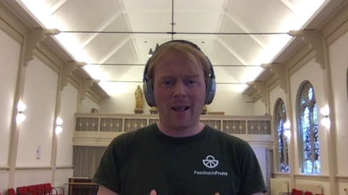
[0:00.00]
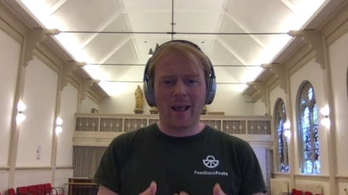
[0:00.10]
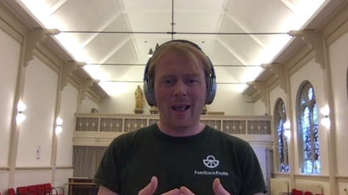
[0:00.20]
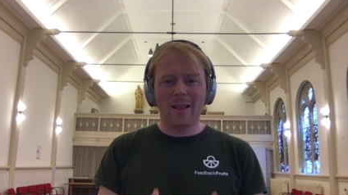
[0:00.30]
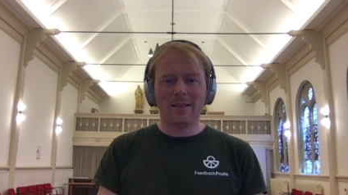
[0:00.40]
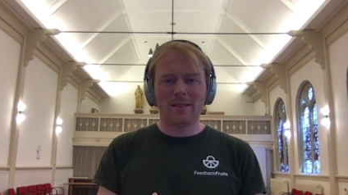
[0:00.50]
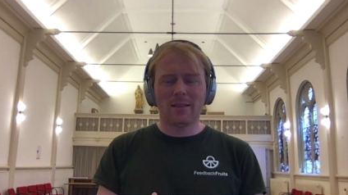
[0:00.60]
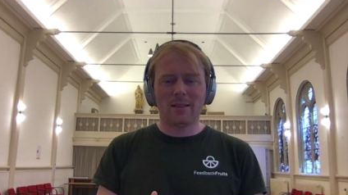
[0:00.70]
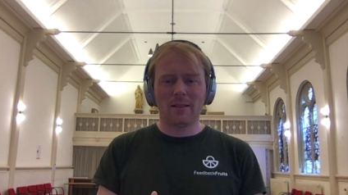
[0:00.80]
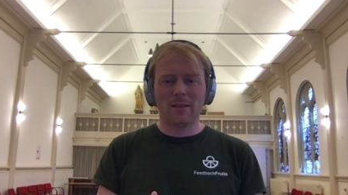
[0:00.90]
And
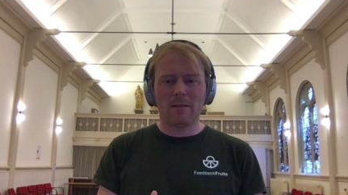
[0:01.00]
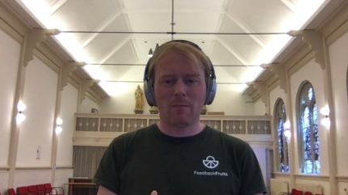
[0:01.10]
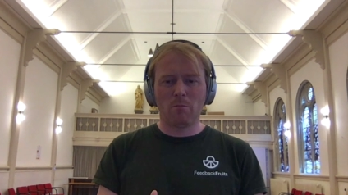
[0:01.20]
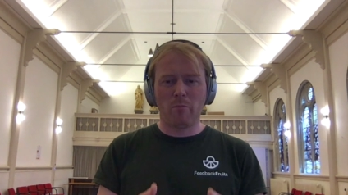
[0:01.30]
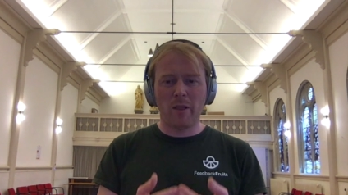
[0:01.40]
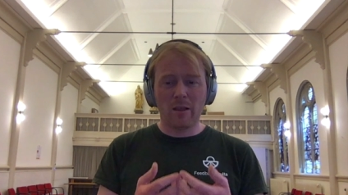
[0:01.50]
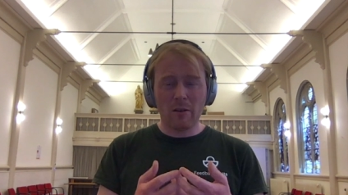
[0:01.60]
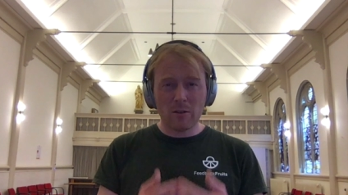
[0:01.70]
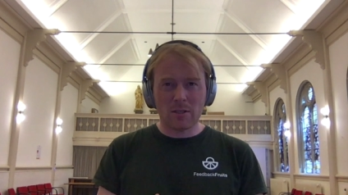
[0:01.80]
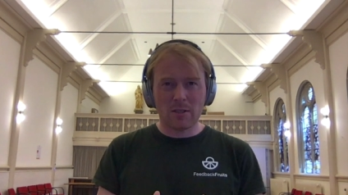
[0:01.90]

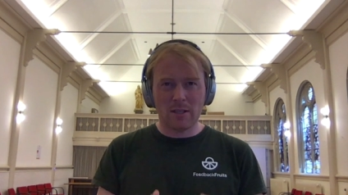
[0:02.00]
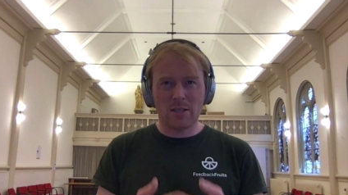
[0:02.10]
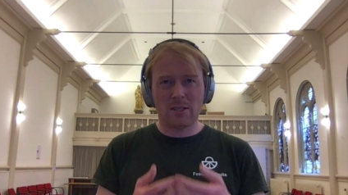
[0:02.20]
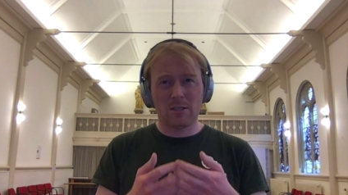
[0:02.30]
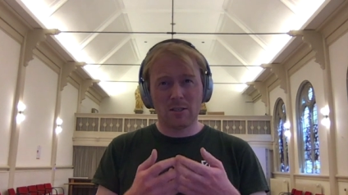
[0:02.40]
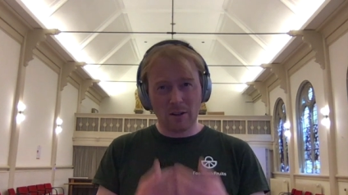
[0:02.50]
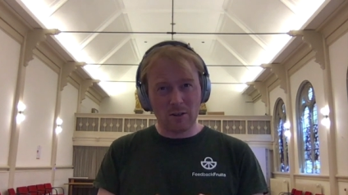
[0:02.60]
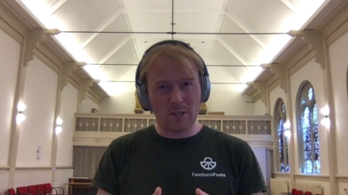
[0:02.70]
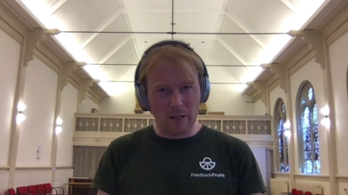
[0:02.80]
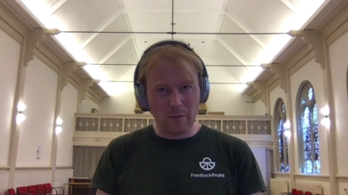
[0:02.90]
because this sudden
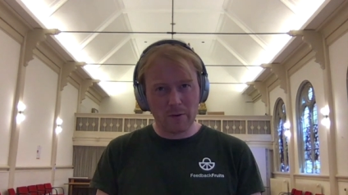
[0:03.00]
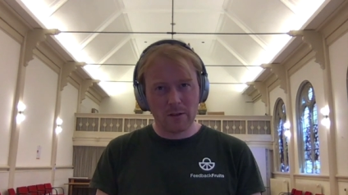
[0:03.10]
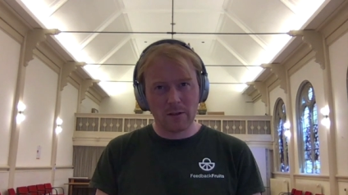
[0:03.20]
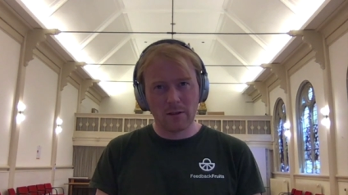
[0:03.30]
shift